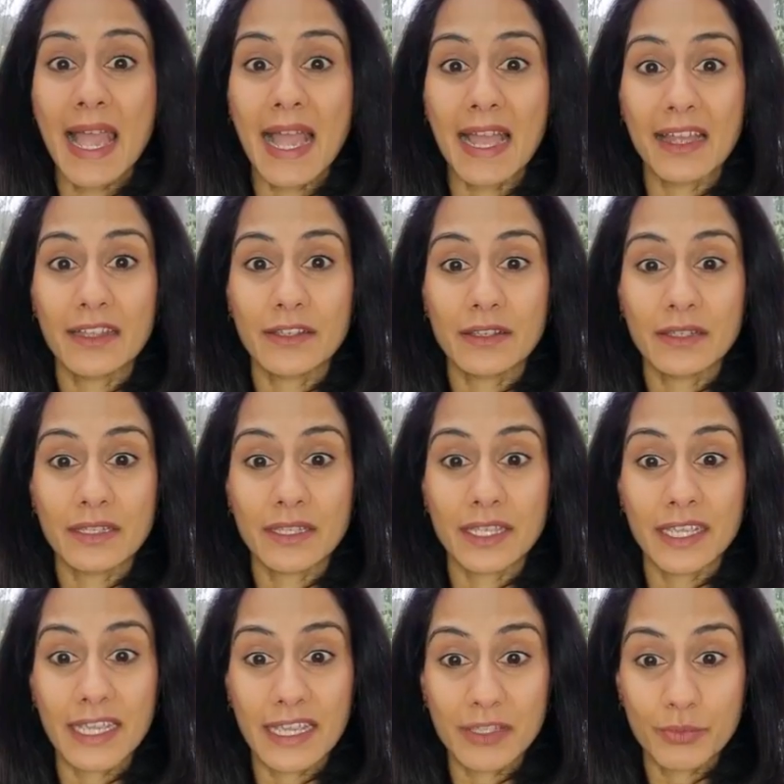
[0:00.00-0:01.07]
and
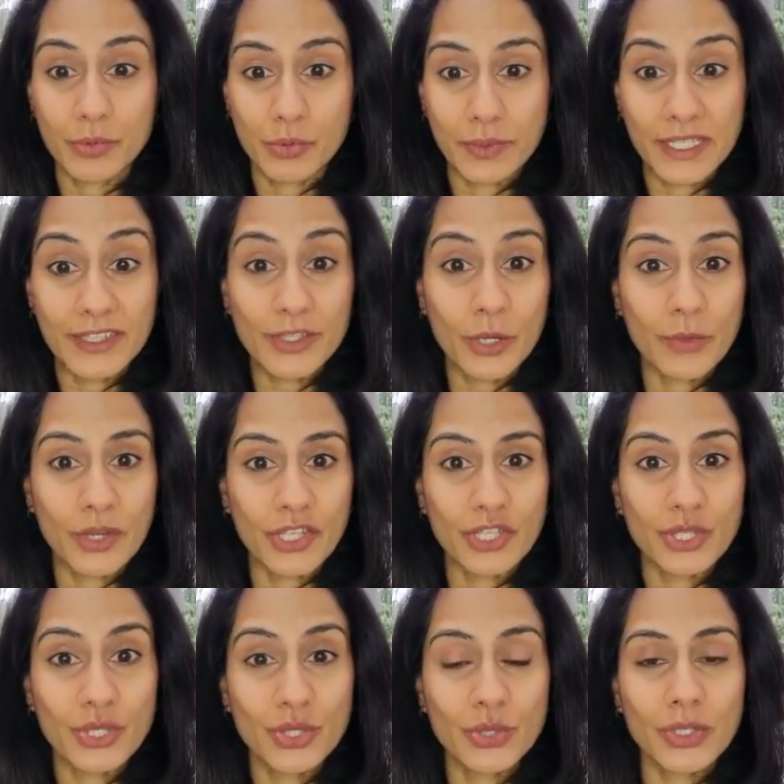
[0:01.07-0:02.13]
it has brought me so
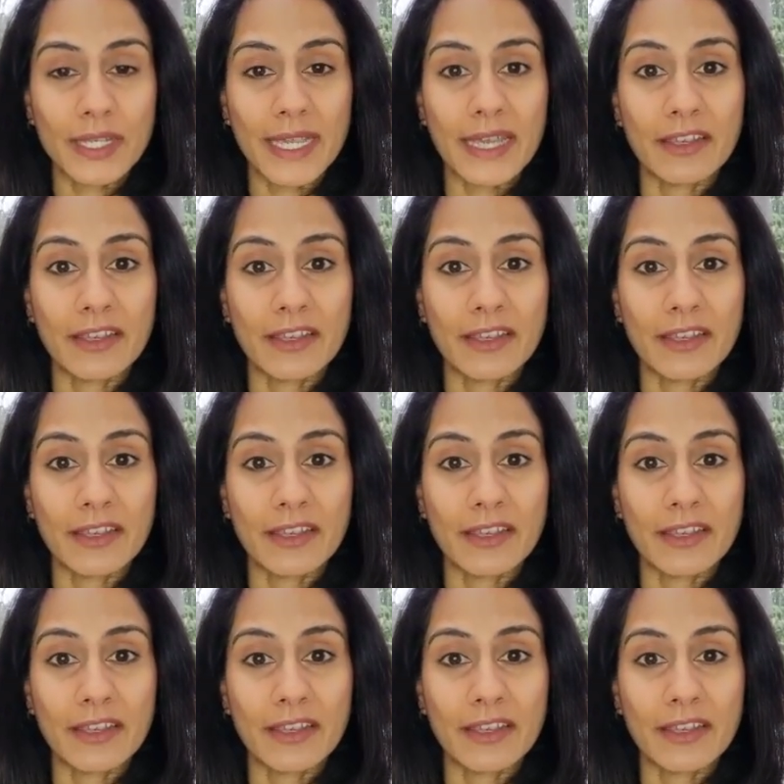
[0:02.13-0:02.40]
much joy,